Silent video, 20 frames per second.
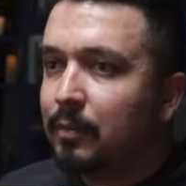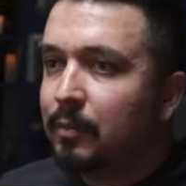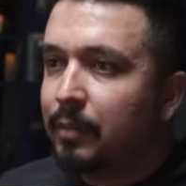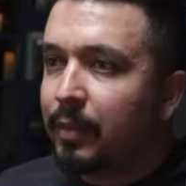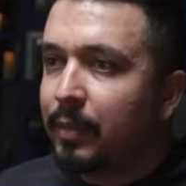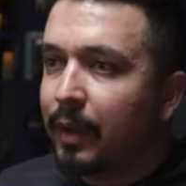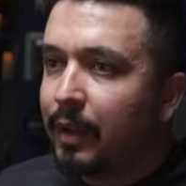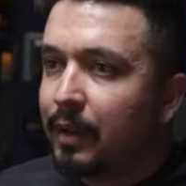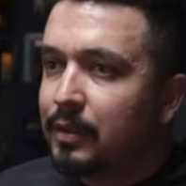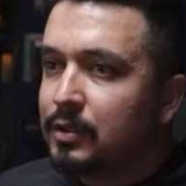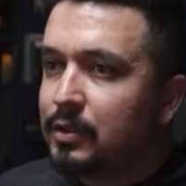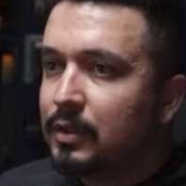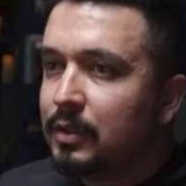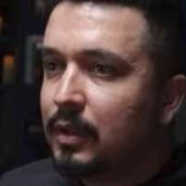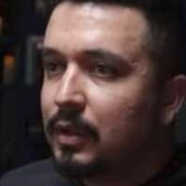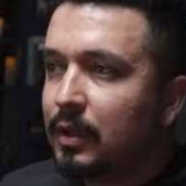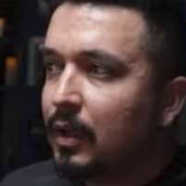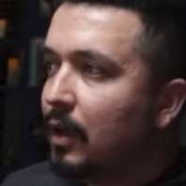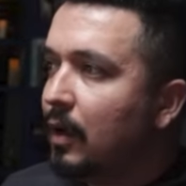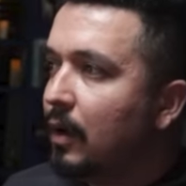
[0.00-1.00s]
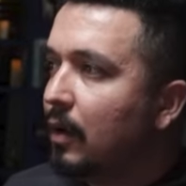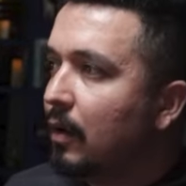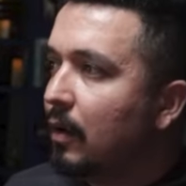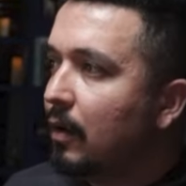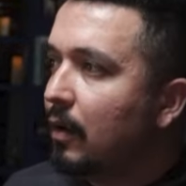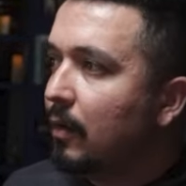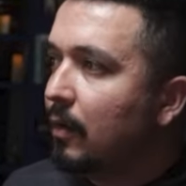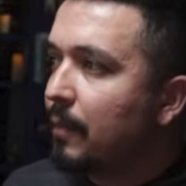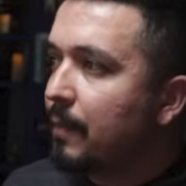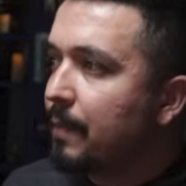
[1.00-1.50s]
page,
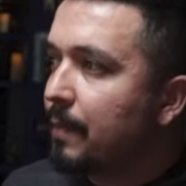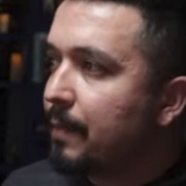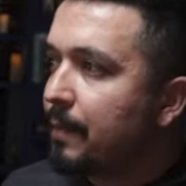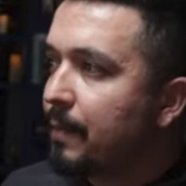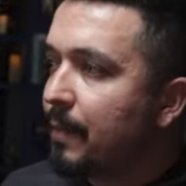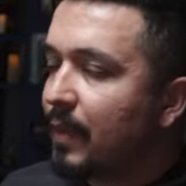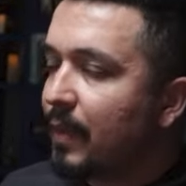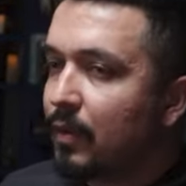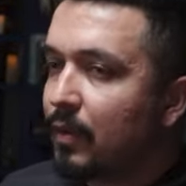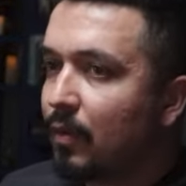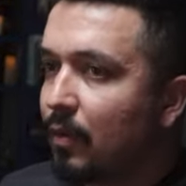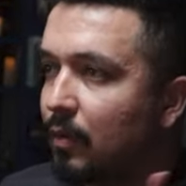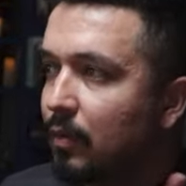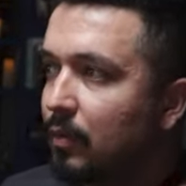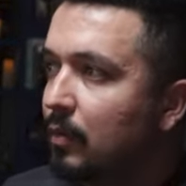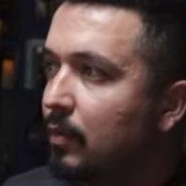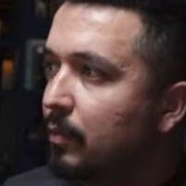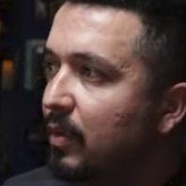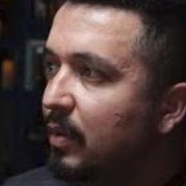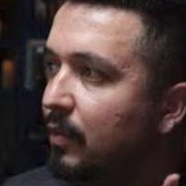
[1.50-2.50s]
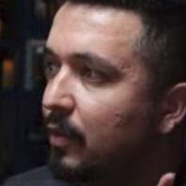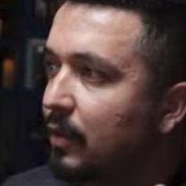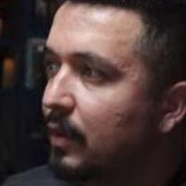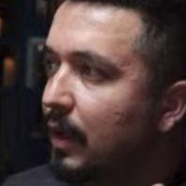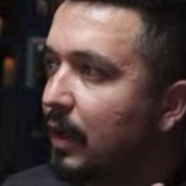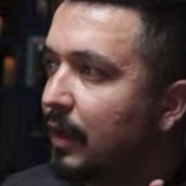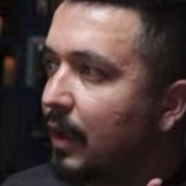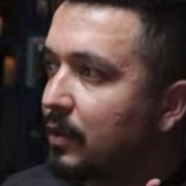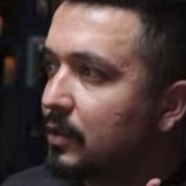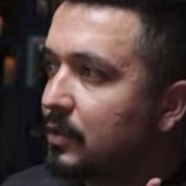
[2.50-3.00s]
so before
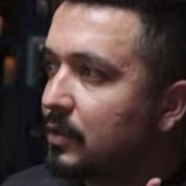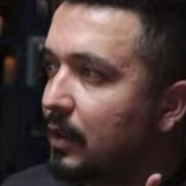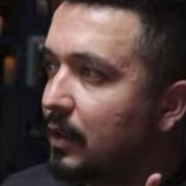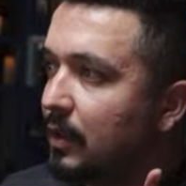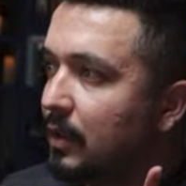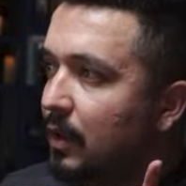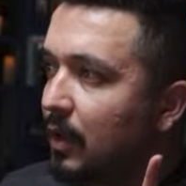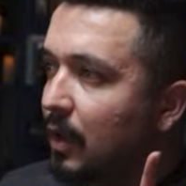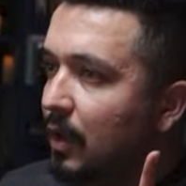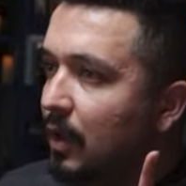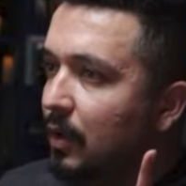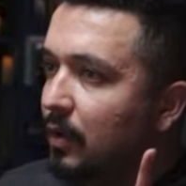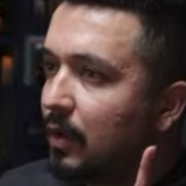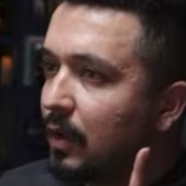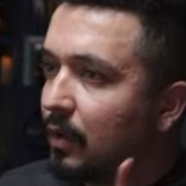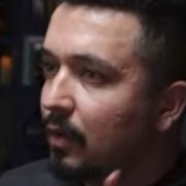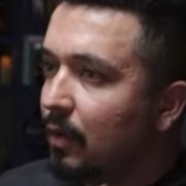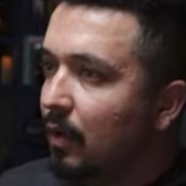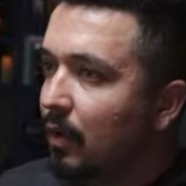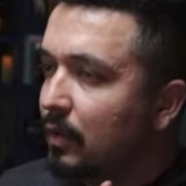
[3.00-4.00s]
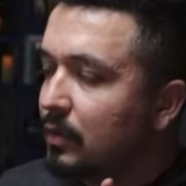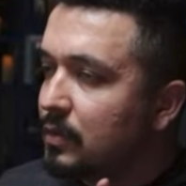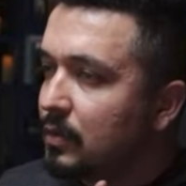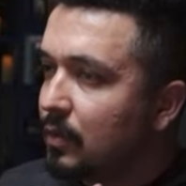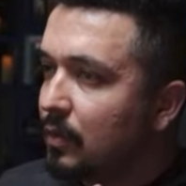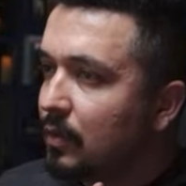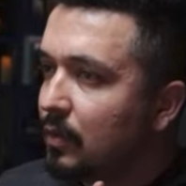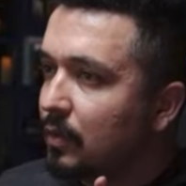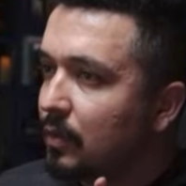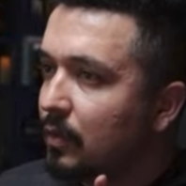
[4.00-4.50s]
that actually, you can
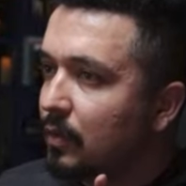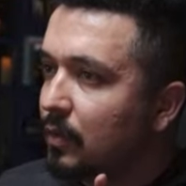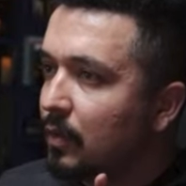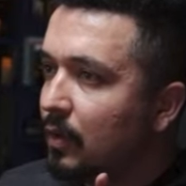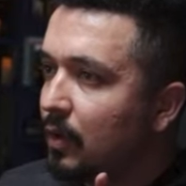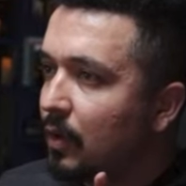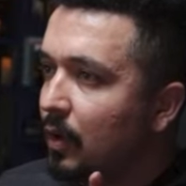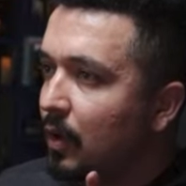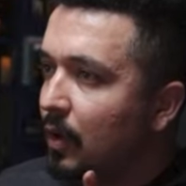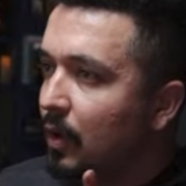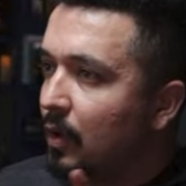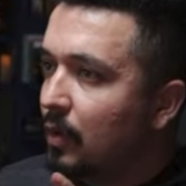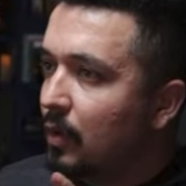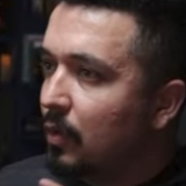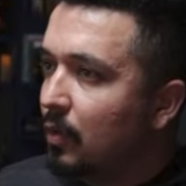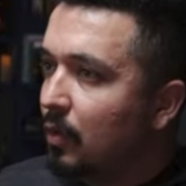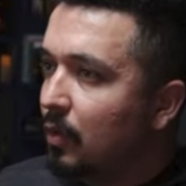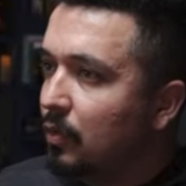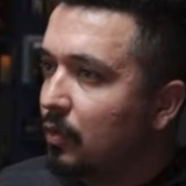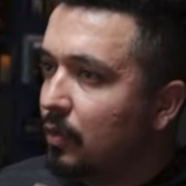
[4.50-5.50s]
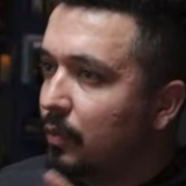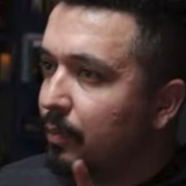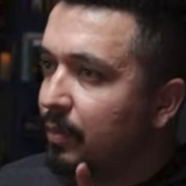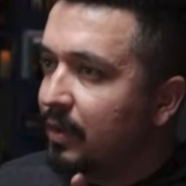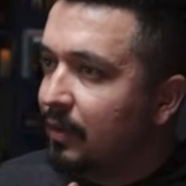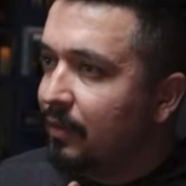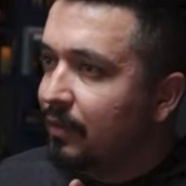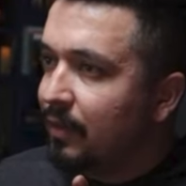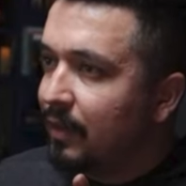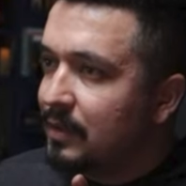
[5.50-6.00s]
also go to
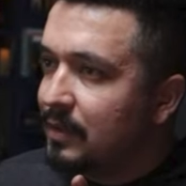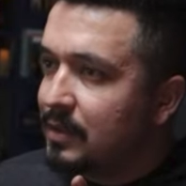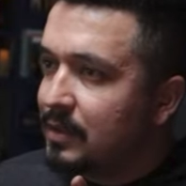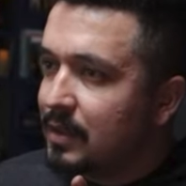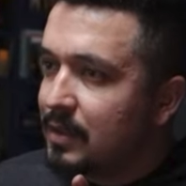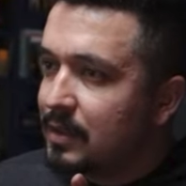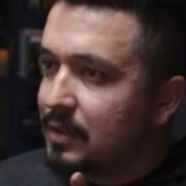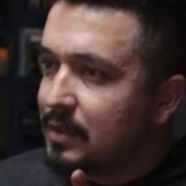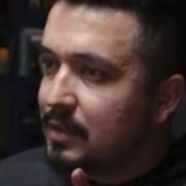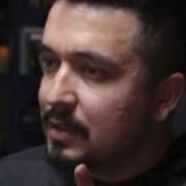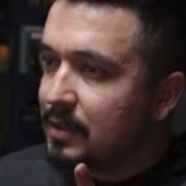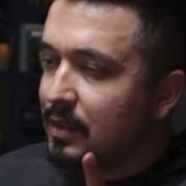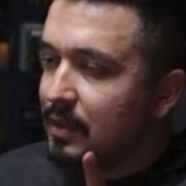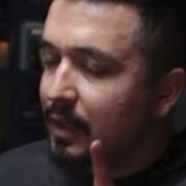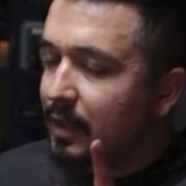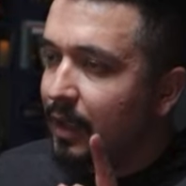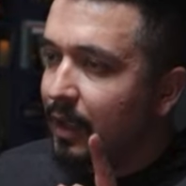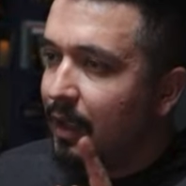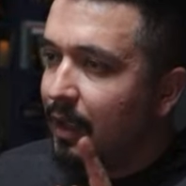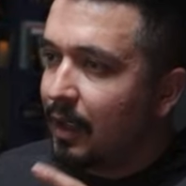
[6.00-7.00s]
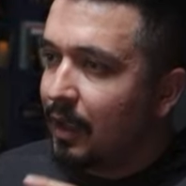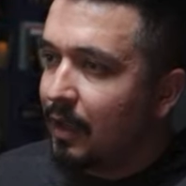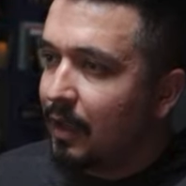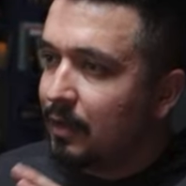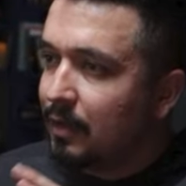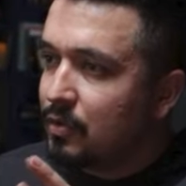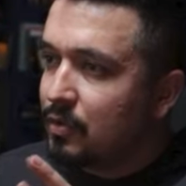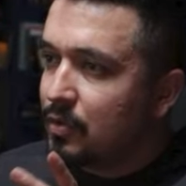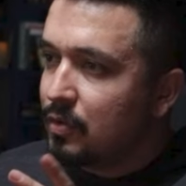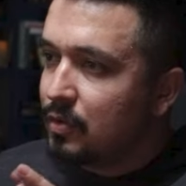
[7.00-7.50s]
preferences
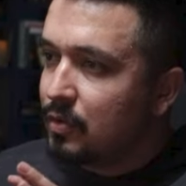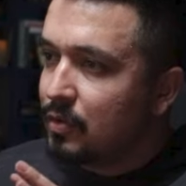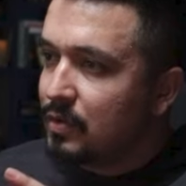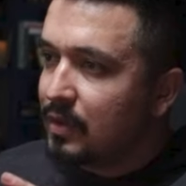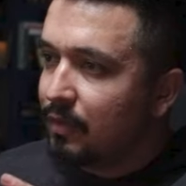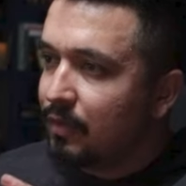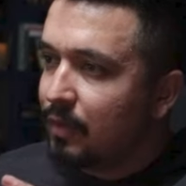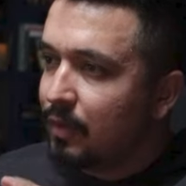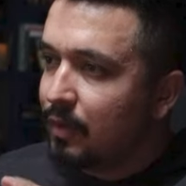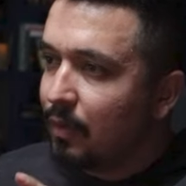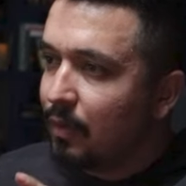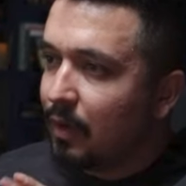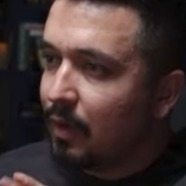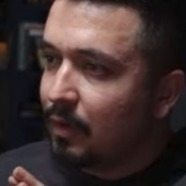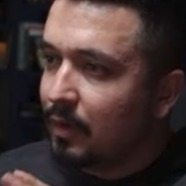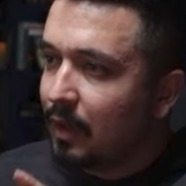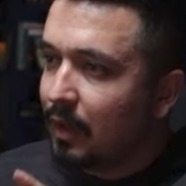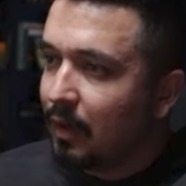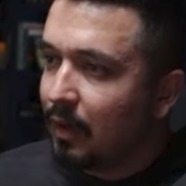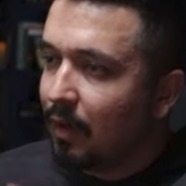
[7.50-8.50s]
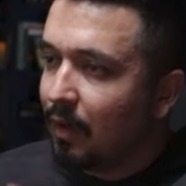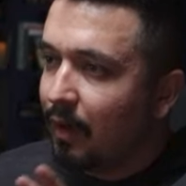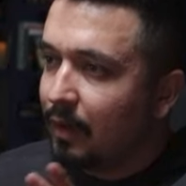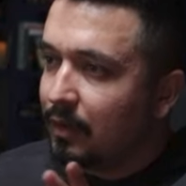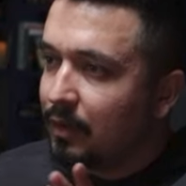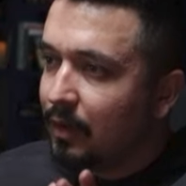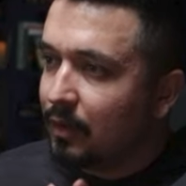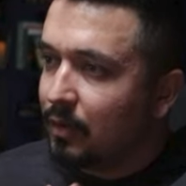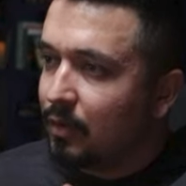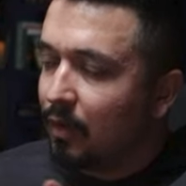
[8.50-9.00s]
and choose if you want a
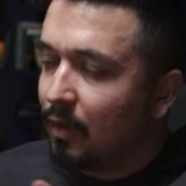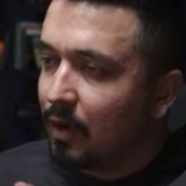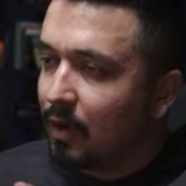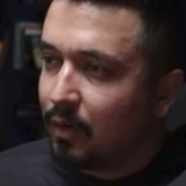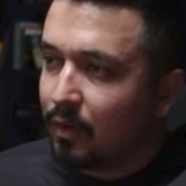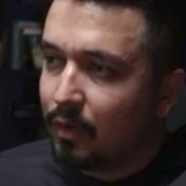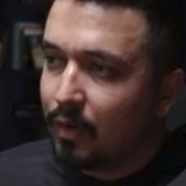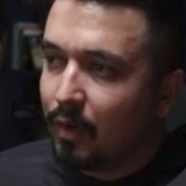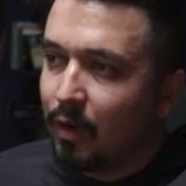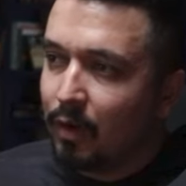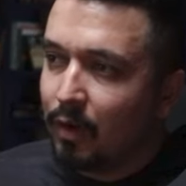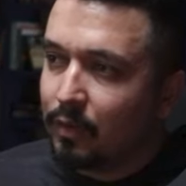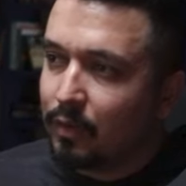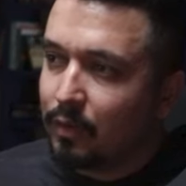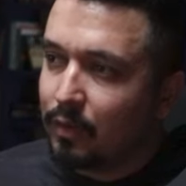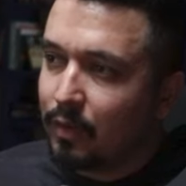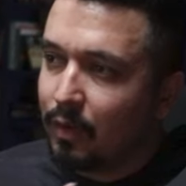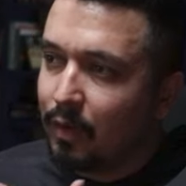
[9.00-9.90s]
light, a dark, or auto.